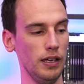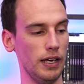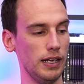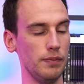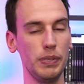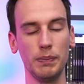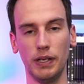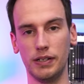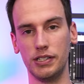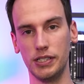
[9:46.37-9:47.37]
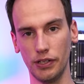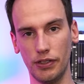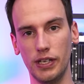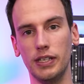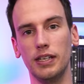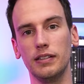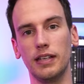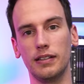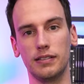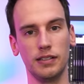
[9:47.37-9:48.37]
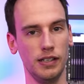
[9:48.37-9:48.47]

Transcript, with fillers: And then people are still thinking that